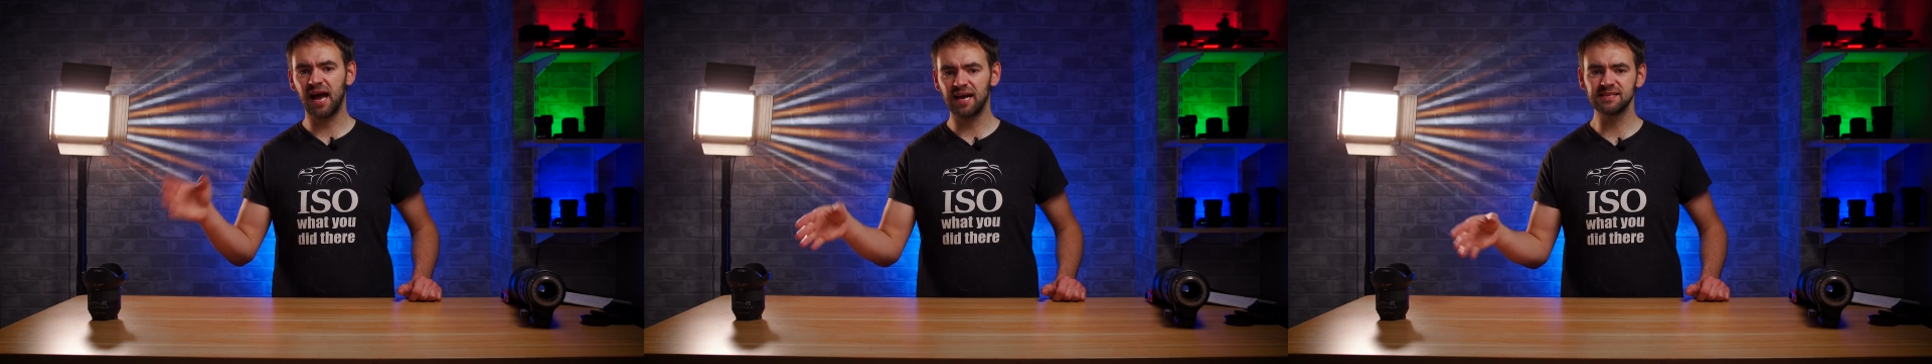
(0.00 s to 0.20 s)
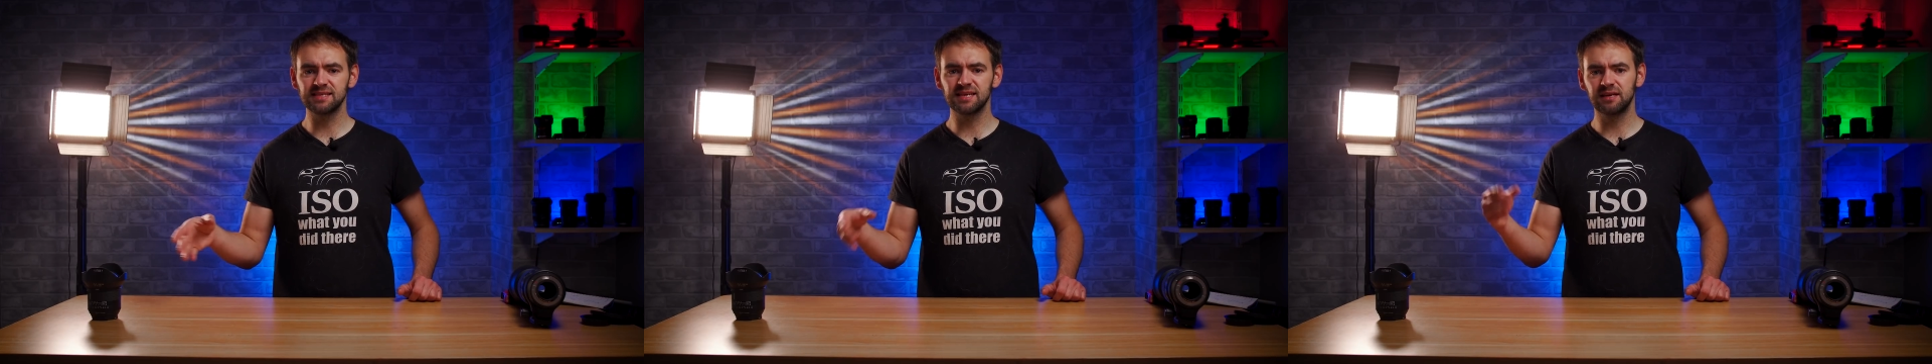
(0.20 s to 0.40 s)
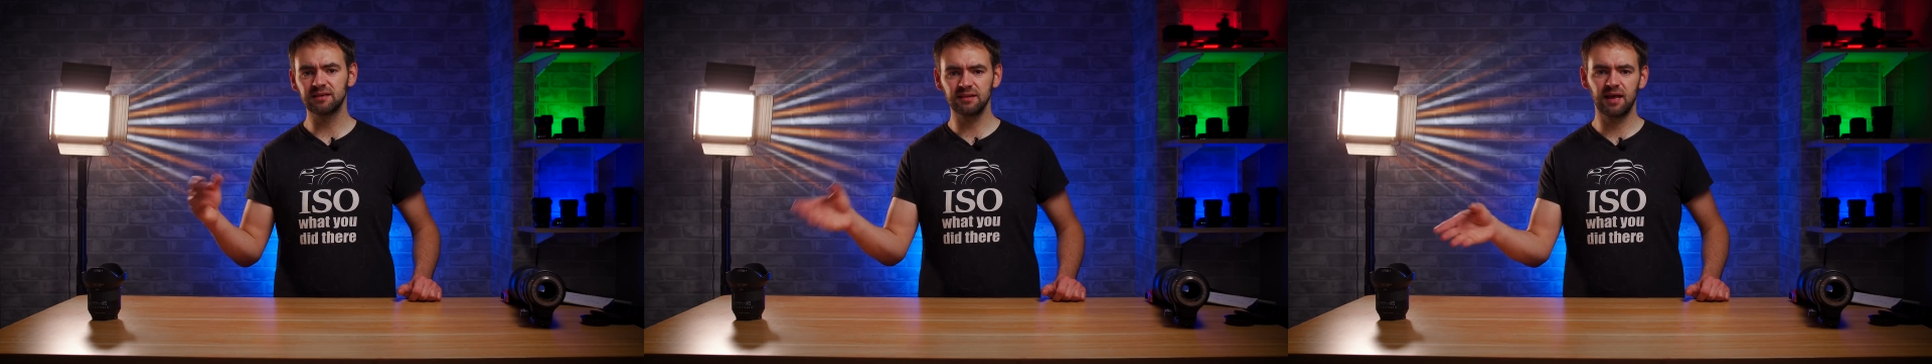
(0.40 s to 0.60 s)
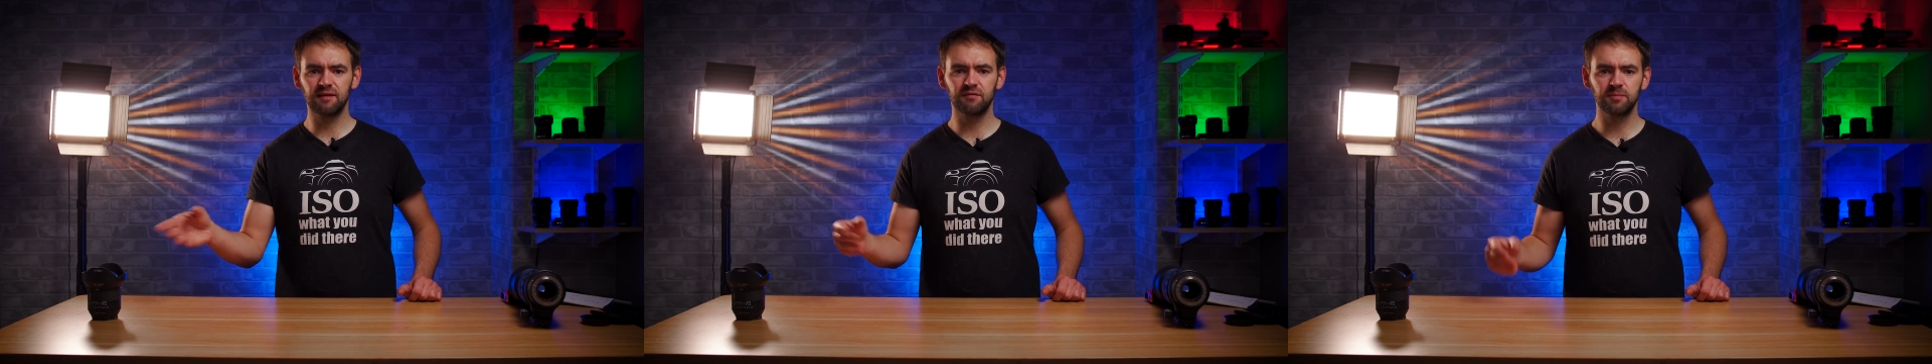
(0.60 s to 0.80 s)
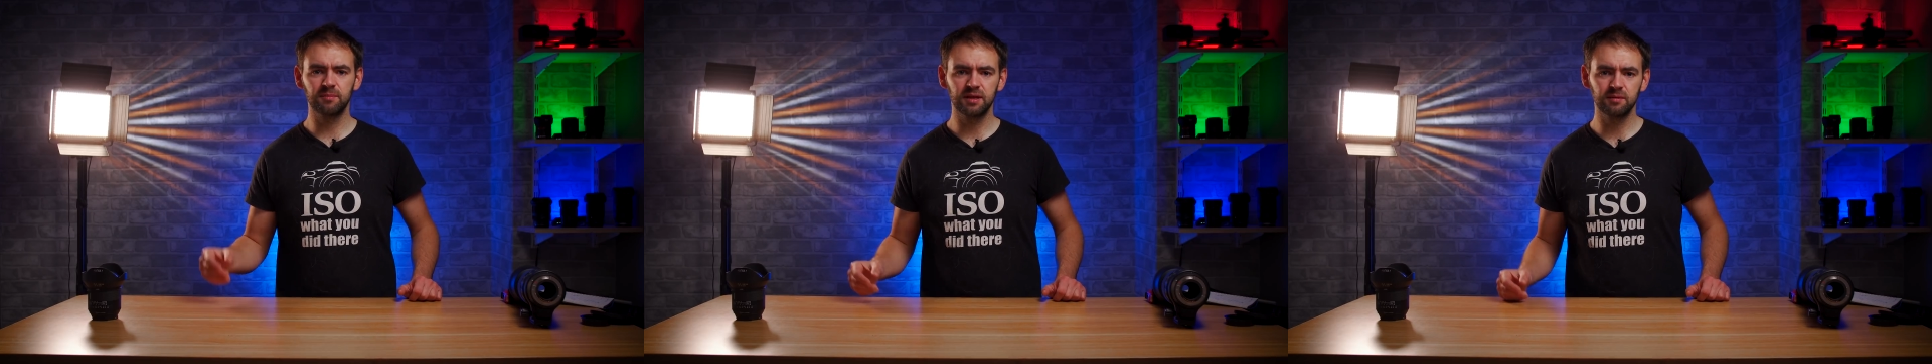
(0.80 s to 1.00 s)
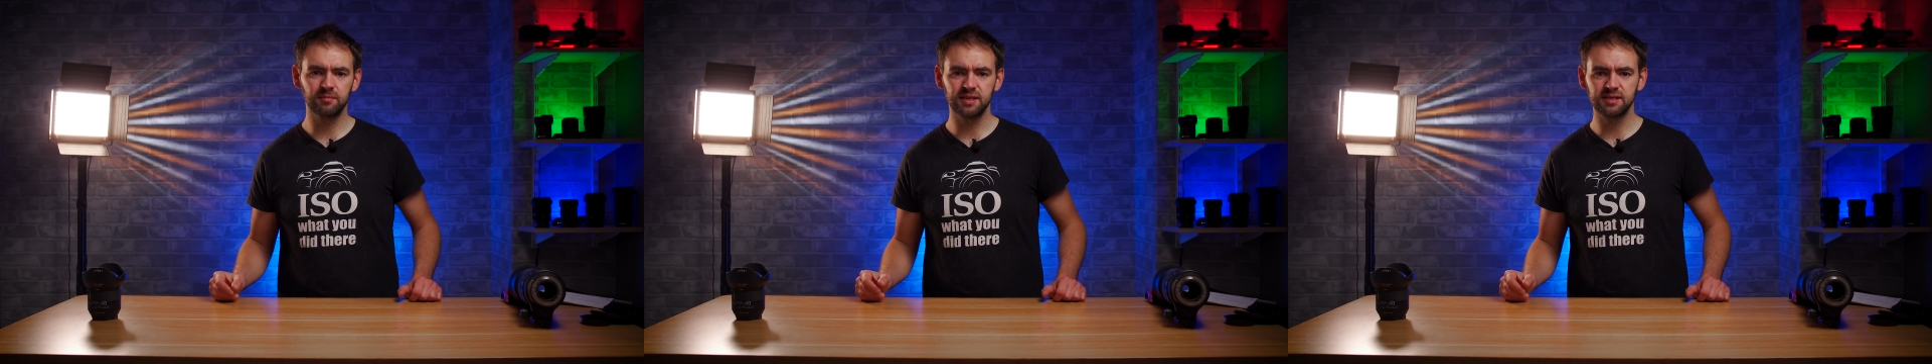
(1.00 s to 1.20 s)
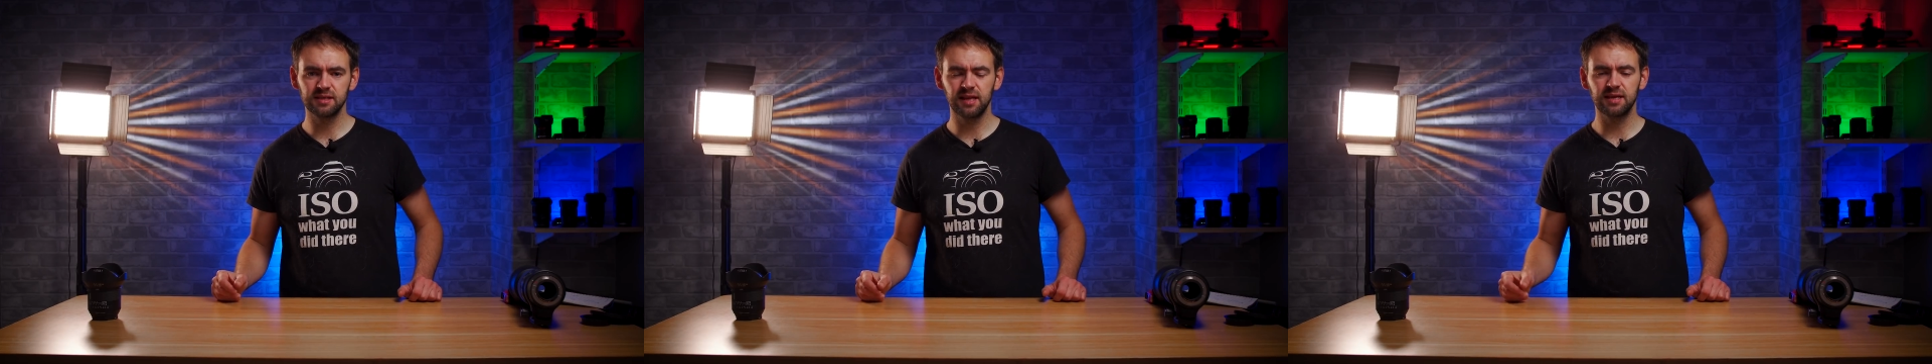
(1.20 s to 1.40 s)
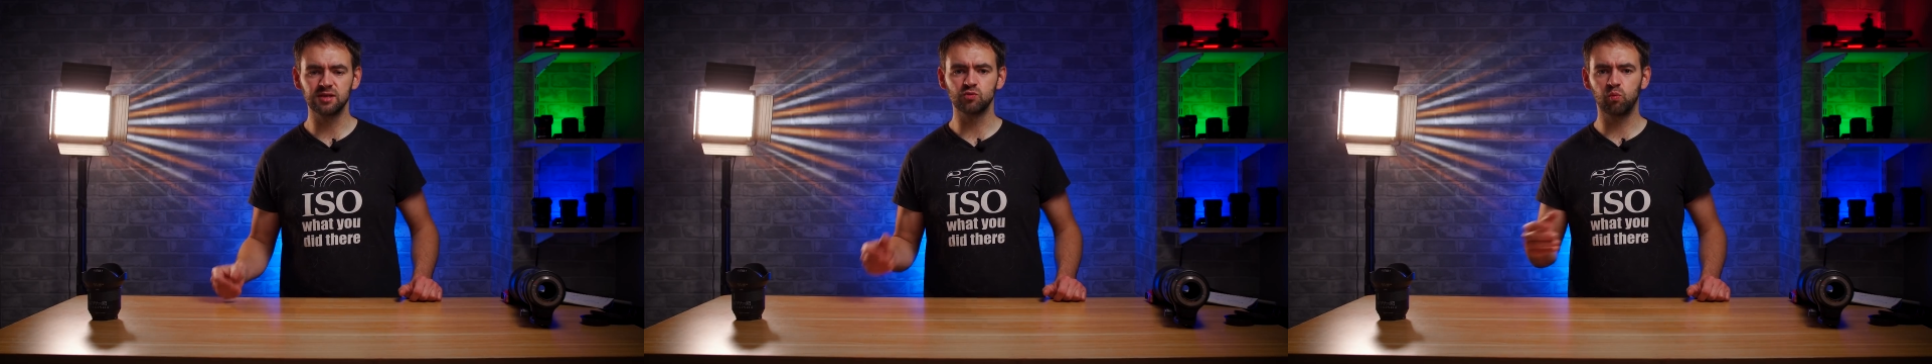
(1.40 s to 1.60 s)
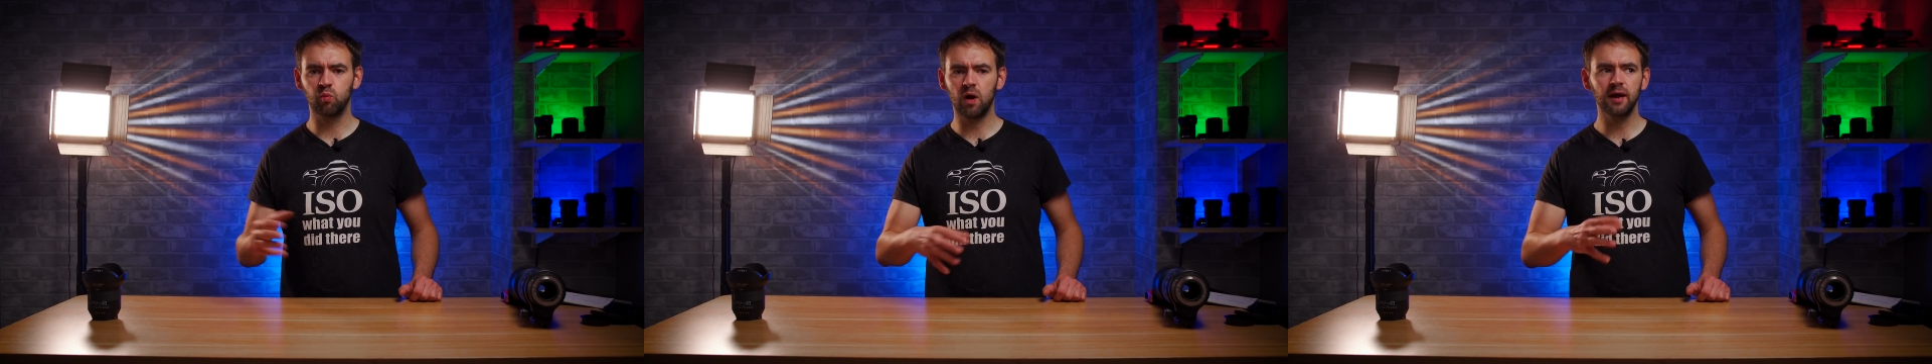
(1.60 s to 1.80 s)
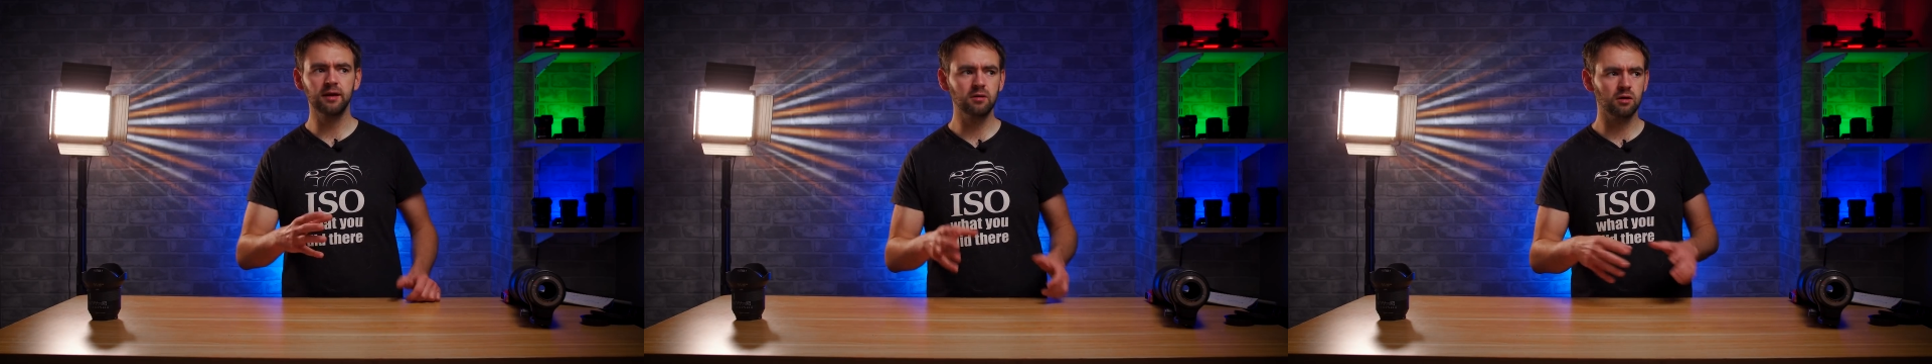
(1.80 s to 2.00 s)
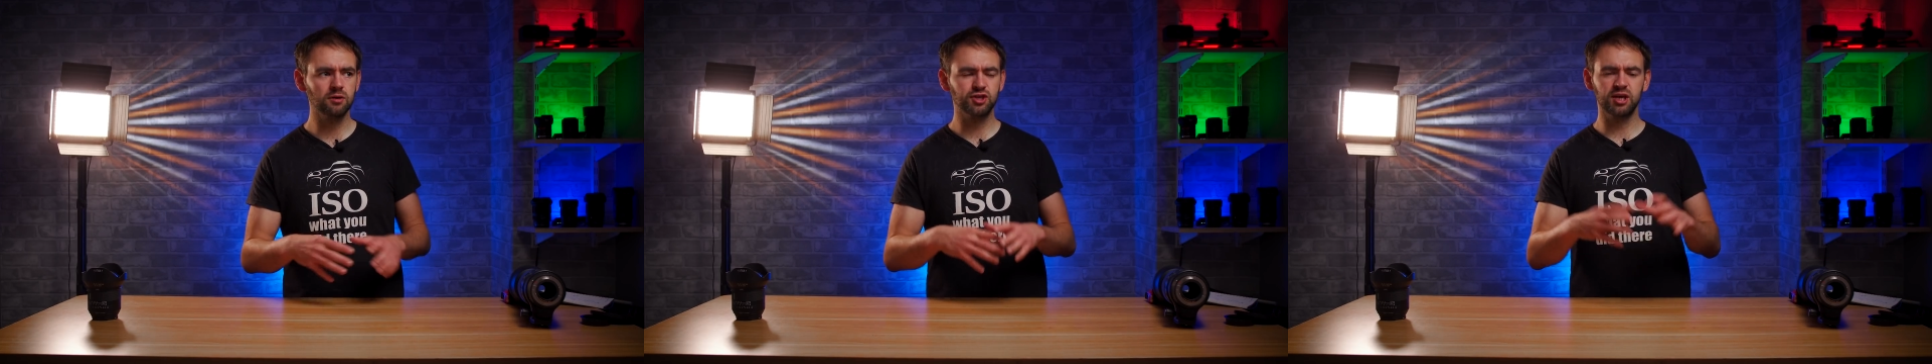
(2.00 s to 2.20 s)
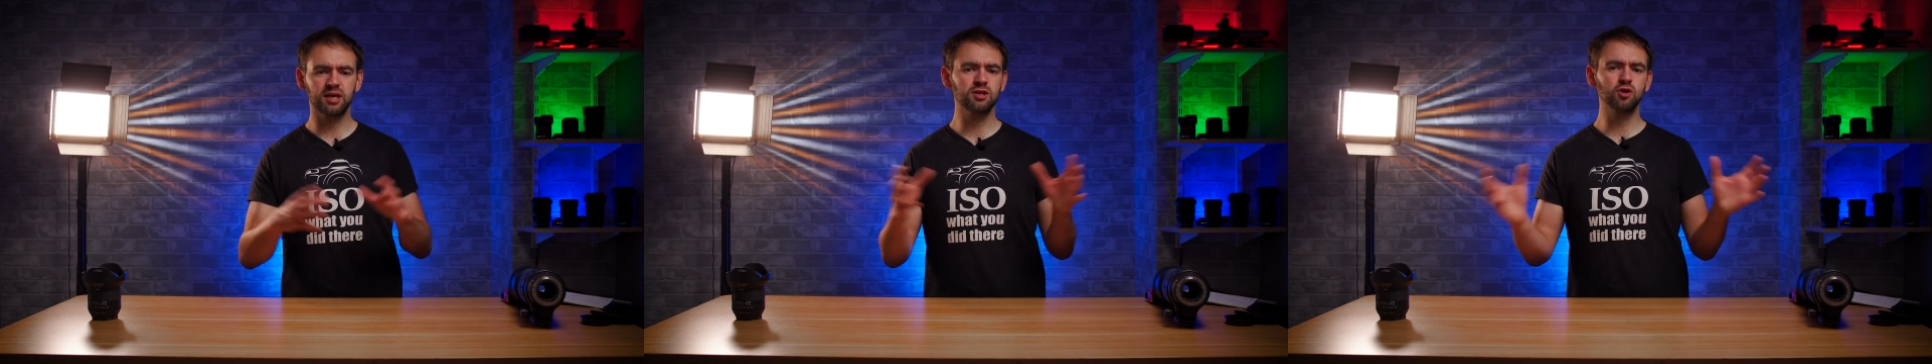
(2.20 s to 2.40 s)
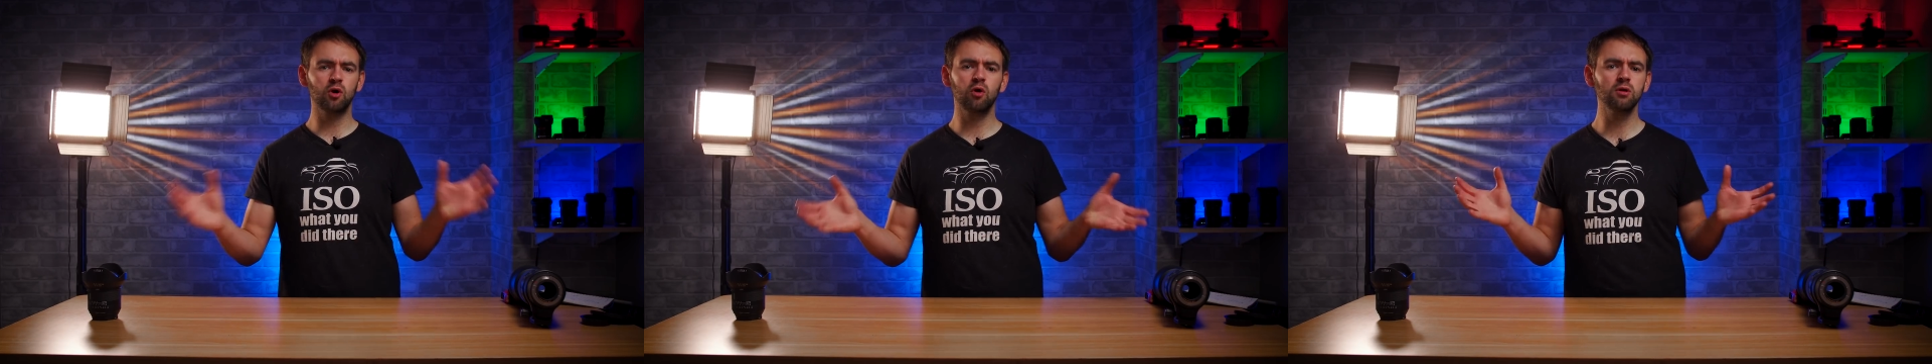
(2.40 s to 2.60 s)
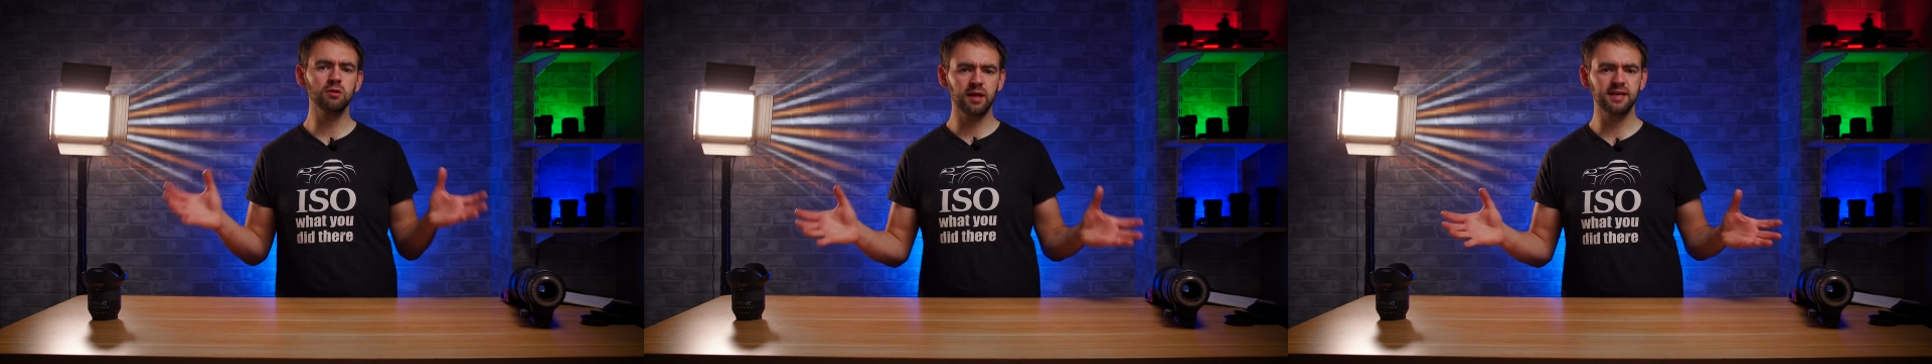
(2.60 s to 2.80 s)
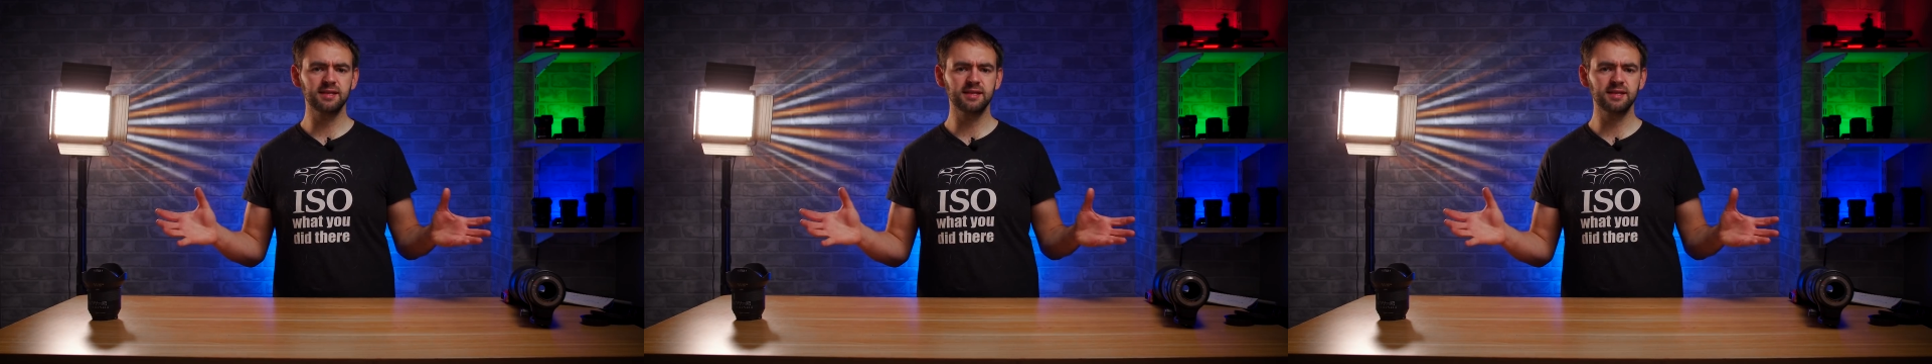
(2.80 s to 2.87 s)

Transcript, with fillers: as an eleven millimeter lens? Why not change all